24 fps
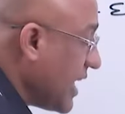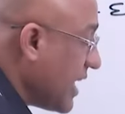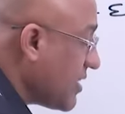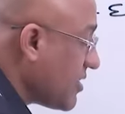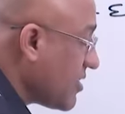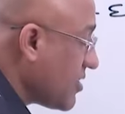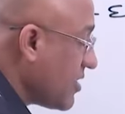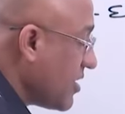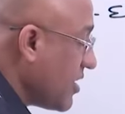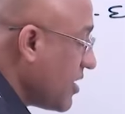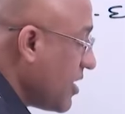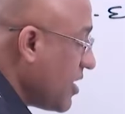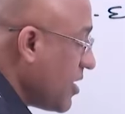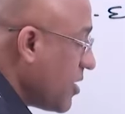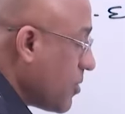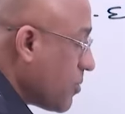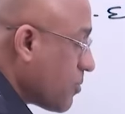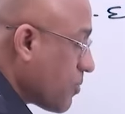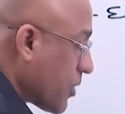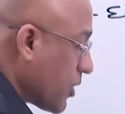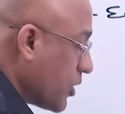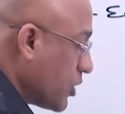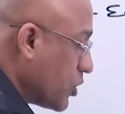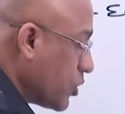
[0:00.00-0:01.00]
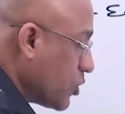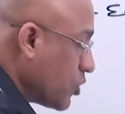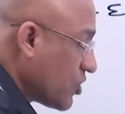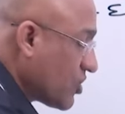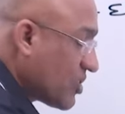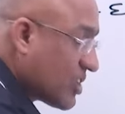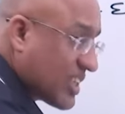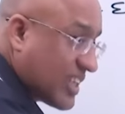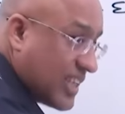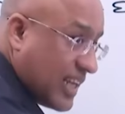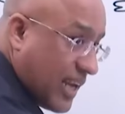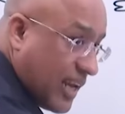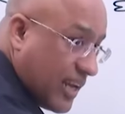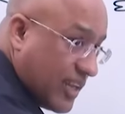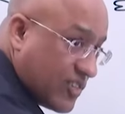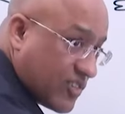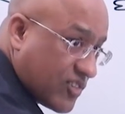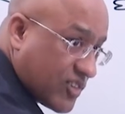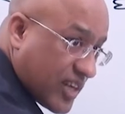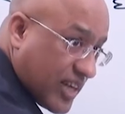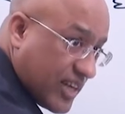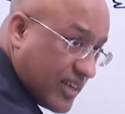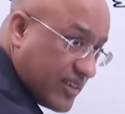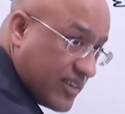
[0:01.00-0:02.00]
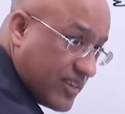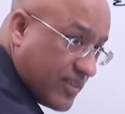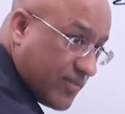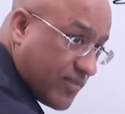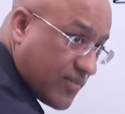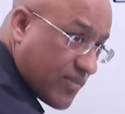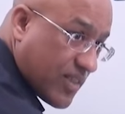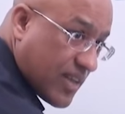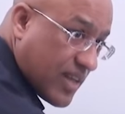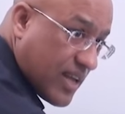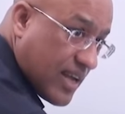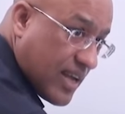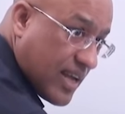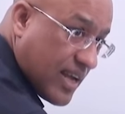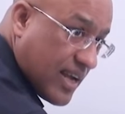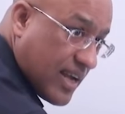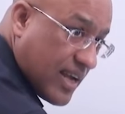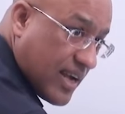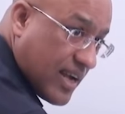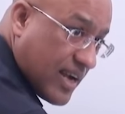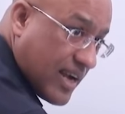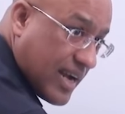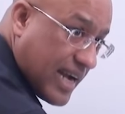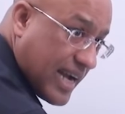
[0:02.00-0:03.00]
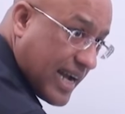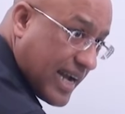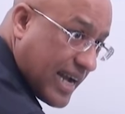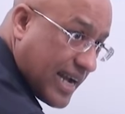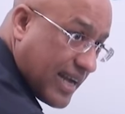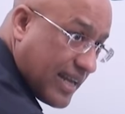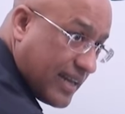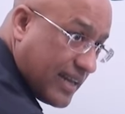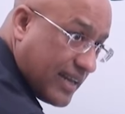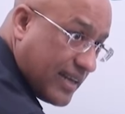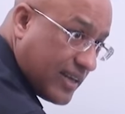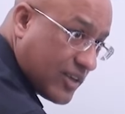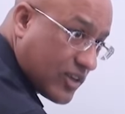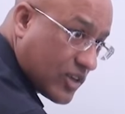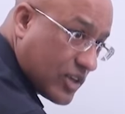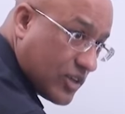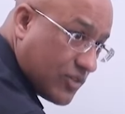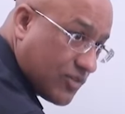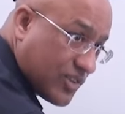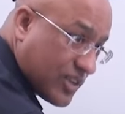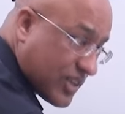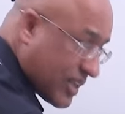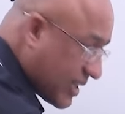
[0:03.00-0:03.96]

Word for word: does produce signal inside, and it gives